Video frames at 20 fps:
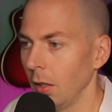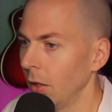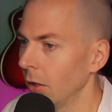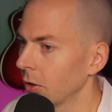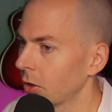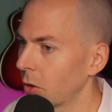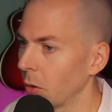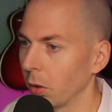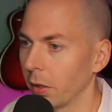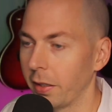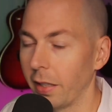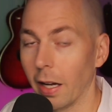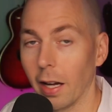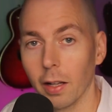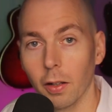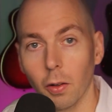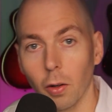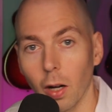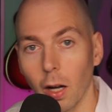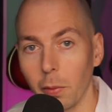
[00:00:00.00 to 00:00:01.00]
So
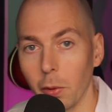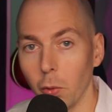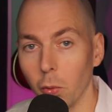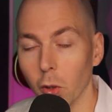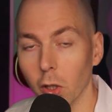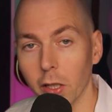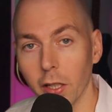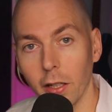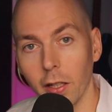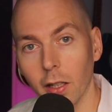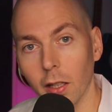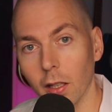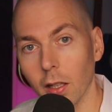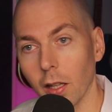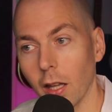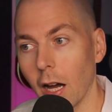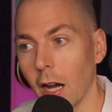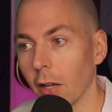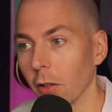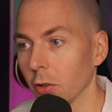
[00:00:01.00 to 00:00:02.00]
again, I mean, we're getting a
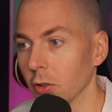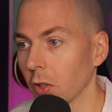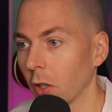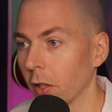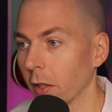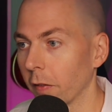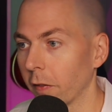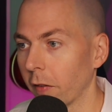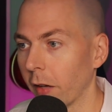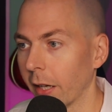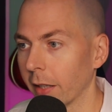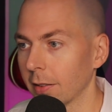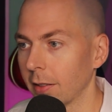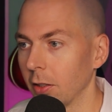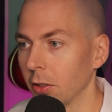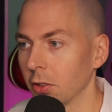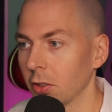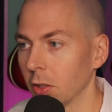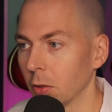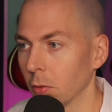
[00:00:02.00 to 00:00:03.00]
lot of those artifacts.
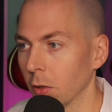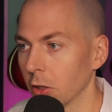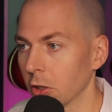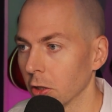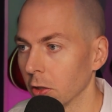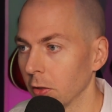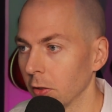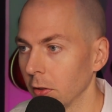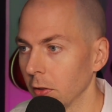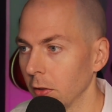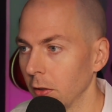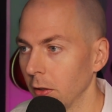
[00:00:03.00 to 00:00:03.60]
Here's the original.